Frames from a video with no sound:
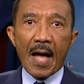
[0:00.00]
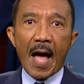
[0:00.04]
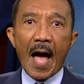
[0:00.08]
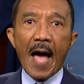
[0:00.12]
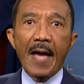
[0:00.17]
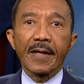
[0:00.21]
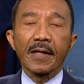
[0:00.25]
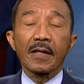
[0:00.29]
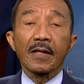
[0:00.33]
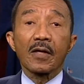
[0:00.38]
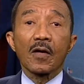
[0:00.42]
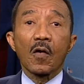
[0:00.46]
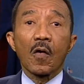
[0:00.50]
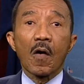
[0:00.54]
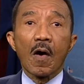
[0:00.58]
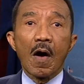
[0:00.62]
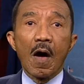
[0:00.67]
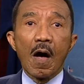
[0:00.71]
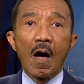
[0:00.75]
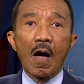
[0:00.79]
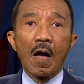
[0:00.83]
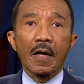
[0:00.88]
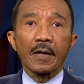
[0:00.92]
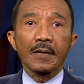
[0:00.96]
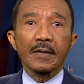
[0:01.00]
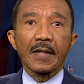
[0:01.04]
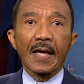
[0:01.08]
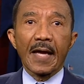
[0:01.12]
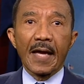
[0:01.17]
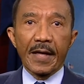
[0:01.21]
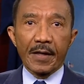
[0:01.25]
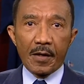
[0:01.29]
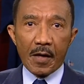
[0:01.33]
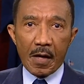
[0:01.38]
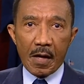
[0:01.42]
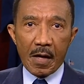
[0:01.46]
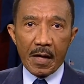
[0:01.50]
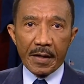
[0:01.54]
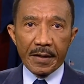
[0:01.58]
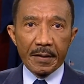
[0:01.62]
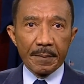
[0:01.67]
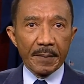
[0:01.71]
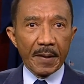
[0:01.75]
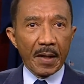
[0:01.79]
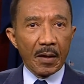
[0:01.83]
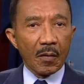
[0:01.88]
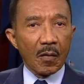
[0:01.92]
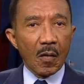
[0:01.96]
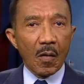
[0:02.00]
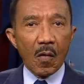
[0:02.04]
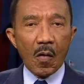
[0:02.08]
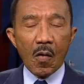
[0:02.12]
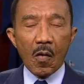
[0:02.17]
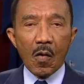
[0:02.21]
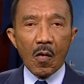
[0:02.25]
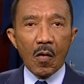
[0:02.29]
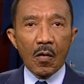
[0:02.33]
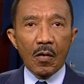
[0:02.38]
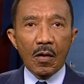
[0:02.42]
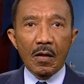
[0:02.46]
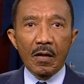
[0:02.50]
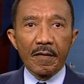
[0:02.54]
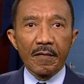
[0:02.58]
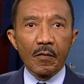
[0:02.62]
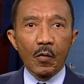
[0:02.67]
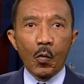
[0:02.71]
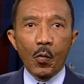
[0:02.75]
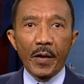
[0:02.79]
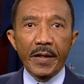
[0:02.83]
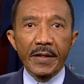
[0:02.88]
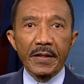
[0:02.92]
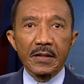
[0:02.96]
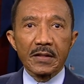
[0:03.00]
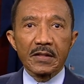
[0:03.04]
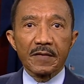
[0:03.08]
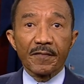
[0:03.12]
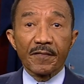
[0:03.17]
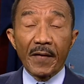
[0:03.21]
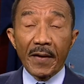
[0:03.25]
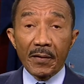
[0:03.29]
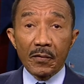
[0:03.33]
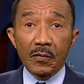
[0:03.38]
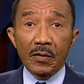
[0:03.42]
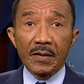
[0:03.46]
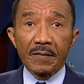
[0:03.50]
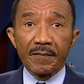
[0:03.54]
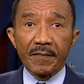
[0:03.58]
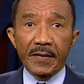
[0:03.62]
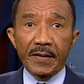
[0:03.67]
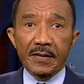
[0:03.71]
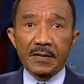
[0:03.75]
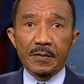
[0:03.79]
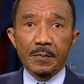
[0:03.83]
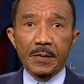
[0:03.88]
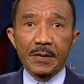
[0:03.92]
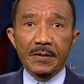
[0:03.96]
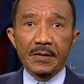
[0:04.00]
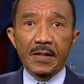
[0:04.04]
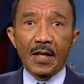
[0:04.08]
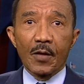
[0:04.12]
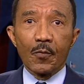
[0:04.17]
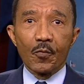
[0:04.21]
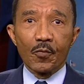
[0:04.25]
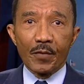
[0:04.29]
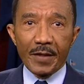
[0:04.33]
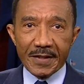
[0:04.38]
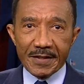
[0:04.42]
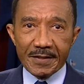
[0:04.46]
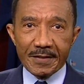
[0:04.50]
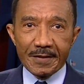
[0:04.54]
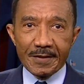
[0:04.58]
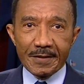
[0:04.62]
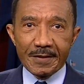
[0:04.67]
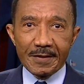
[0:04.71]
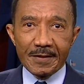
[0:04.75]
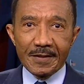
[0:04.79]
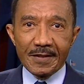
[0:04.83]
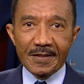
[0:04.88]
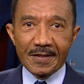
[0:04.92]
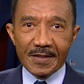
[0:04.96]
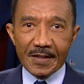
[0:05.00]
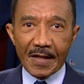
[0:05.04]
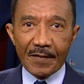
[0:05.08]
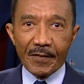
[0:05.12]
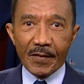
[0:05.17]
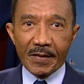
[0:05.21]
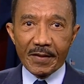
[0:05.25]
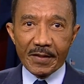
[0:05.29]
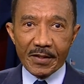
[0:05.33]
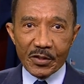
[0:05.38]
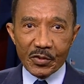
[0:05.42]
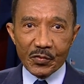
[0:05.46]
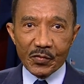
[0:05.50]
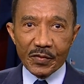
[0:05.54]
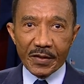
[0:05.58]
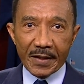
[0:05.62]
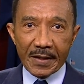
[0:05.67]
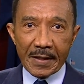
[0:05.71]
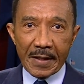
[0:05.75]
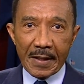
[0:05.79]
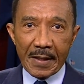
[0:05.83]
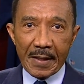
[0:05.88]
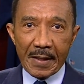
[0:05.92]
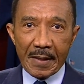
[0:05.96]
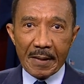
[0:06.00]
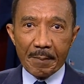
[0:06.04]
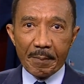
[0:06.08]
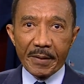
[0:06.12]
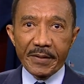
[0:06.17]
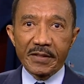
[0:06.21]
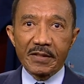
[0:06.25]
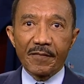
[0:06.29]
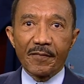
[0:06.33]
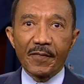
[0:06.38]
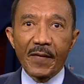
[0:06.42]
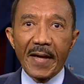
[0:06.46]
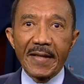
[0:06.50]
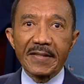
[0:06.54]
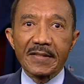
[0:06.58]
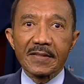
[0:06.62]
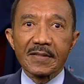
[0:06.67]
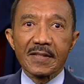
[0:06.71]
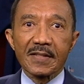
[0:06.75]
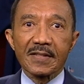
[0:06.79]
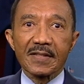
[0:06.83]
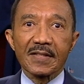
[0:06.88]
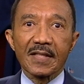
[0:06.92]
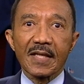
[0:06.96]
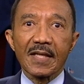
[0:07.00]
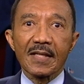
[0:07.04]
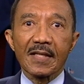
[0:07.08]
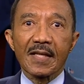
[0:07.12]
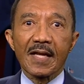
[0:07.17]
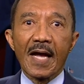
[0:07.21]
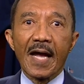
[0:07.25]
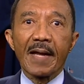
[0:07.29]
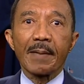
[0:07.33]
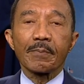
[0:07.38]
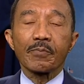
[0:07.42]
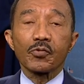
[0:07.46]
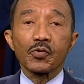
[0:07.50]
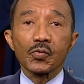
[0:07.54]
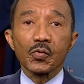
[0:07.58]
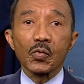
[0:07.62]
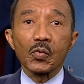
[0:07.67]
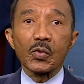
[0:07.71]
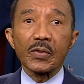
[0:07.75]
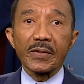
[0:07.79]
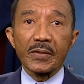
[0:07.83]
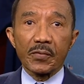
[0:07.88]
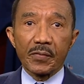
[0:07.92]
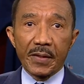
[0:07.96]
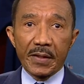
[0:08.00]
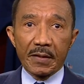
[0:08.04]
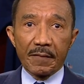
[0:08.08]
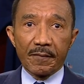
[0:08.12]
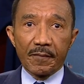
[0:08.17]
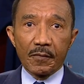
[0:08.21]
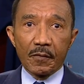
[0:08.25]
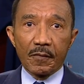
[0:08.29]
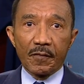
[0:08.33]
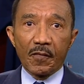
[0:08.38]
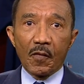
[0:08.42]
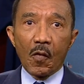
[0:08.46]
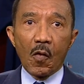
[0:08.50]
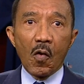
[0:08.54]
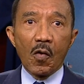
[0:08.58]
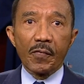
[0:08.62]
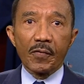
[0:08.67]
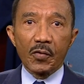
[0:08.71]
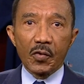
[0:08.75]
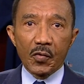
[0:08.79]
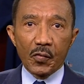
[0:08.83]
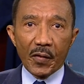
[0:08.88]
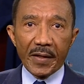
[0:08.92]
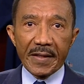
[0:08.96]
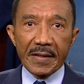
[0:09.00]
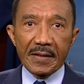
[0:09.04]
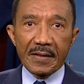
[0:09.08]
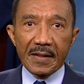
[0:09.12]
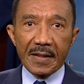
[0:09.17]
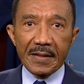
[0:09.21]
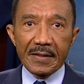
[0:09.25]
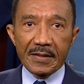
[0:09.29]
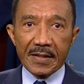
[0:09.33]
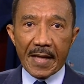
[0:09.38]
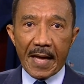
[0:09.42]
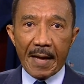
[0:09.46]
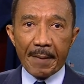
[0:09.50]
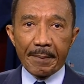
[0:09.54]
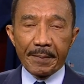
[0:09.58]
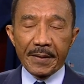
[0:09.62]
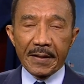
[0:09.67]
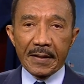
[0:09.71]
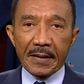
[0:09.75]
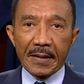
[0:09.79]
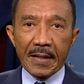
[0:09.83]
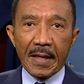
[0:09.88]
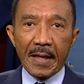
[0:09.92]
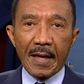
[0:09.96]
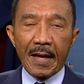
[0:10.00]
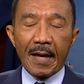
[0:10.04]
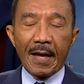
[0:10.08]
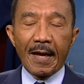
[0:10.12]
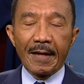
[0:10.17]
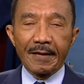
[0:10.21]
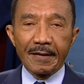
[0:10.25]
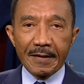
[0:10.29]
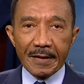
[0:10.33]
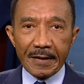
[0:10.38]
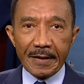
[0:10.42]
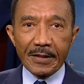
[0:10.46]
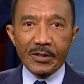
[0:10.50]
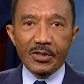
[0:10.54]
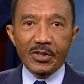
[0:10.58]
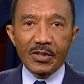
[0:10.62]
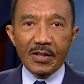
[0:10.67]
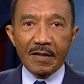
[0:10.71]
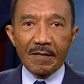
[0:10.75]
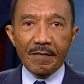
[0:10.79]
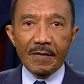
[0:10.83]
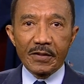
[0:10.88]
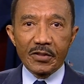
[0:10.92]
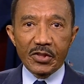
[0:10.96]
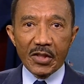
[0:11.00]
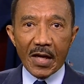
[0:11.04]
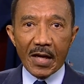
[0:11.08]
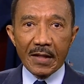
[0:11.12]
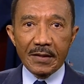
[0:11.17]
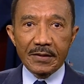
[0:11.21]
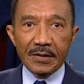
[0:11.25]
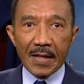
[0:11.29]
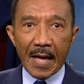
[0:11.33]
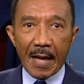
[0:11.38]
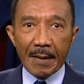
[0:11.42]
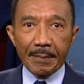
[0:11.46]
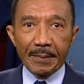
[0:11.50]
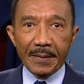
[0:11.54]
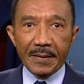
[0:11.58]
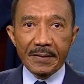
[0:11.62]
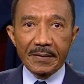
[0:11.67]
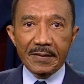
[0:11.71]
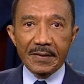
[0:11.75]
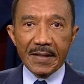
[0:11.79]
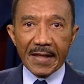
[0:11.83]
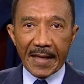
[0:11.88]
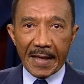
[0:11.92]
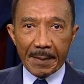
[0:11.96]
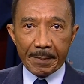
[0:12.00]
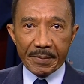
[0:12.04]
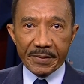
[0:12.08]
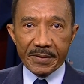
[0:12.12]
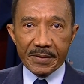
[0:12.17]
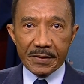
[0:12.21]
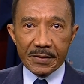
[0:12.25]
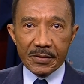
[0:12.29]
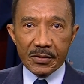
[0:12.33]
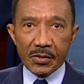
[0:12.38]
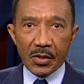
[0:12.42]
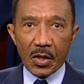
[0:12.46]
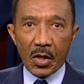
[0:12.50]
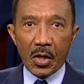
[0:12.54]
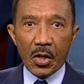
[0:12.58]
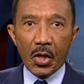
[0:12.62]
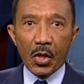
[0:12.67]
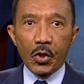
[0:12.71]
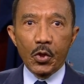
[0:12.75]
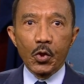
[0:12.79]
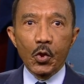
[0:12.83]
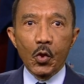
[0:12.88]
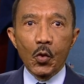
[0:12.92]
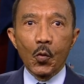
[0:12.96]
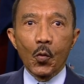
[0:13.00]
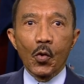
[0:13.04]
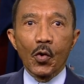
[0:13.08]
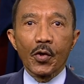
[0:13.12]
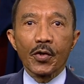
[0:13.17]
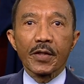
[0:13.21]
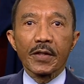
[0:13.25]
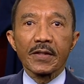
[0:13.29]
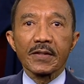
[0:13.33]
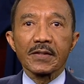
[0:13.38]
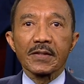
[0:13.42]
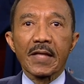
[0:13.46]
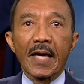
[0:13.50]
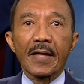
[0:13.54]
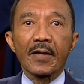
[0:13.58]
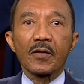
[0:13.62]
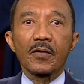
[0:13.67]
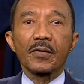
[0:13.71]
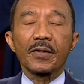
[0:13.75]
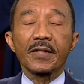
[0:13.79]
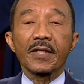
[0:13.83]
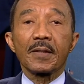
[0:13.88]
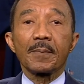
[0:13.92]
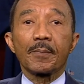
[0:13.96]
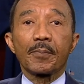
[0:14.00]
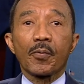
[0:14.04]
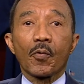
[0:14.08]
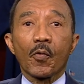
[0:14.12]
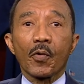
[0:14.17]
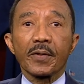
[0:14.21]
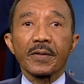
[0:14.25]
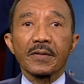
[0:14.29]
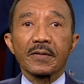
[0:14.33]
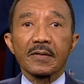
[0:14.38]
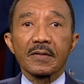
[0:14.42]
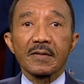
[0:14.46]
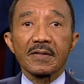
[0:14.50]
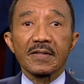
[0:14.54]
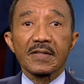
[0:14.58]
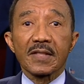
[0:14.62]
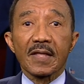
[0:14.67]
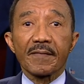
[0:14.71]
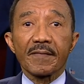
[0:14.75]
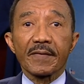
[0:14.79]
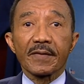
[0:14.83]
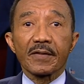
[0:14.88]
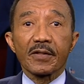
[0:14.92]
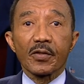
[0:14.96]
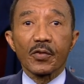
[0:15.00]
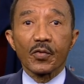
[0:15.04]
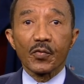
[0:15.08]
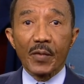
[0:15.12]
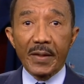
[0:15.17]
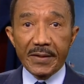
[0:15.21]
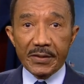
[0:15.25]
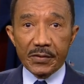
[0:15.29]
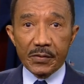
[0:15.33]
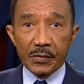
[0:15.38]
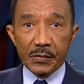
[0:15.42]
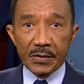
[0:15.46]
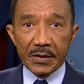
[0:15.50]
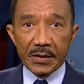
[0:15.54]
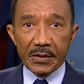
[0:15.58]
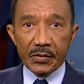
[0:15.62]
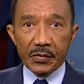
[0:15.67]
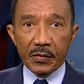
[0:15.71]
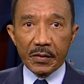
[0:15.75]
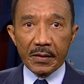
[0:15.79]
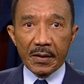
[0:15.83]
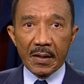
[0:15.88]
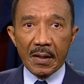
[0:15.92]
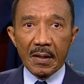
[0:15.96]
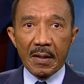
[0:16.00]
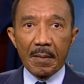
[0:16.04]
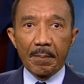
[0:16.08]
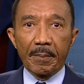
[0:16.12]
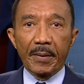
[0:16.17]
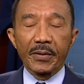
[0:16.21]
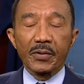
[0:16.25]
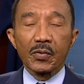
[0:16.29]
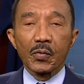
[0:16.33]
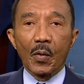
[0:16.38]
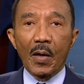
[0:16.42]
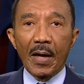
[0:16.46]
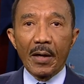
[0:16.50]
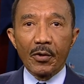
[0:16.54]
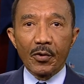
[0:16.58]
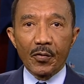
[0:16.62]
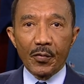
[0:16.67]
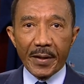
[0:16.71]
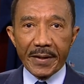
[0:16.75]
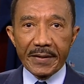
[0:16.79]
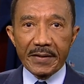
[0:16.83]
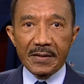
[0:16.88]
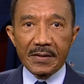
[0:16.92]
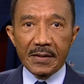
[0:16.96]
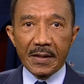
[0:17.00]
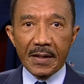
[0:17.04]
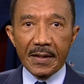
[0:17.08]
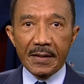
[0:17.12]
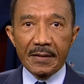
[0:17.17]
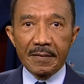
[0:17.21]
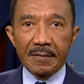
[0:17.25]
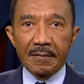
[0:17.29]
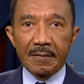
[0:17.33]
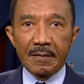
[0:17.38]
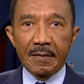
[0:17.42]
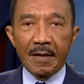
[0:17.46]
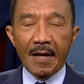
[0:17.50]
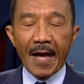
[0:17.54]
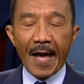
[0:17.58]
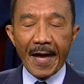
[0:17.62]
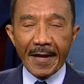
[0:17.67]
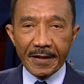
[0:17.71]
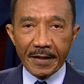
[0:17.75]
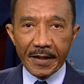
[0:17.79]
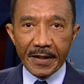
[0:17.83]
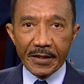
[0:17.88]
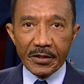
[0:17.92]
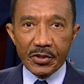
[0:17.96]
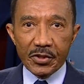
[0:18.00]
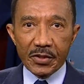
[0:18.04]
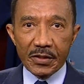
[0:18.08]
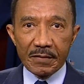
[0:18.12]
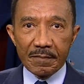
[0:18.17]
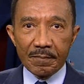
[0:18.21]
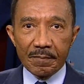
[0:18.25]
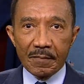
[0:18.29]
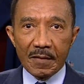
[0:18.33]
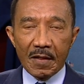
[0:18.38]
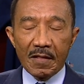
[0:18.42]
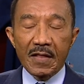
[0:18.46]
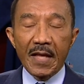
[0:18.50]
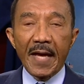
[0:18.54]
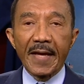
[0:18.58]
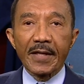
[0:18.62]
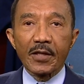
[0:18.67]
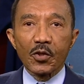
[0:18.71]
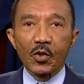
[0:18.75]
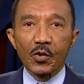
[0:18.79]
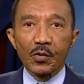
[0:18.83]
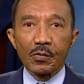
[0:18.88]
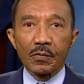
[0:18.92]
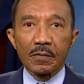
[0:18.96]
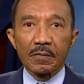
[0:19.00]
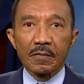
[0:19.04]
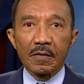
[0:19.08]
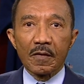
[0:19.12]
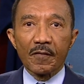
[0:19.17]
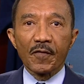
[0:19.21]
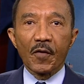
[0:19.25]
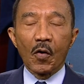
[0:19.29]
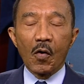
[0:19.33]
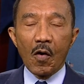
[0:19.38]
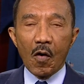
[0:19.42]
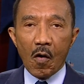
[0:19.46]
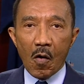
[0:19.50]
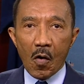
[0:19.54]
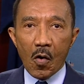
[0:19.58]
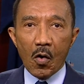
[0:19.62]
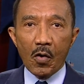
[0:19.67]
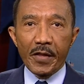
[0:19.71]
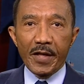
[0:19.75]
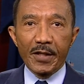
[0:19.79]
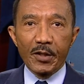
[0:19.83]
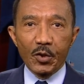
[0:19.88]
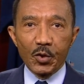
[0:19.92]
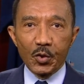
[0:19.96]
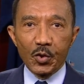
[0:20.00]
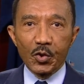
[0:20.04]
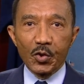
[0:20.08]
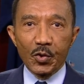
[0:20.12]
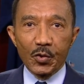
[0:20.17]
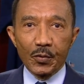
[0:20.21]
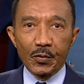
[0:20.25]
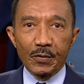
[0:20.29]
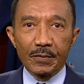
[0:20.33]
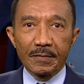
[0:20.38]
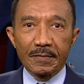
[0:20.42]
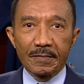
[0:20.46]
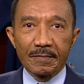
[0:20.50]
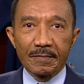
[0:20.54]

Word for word: I could go on and on about all of the ways federal investments help residents in the seventh District, but suffice it to say that I am truly grateful for all the great things happening at each of the Johns Hopkins campuses. Your work is not only important to the seventh Congressional District, but to our great state and nation. Thank you for all that you do.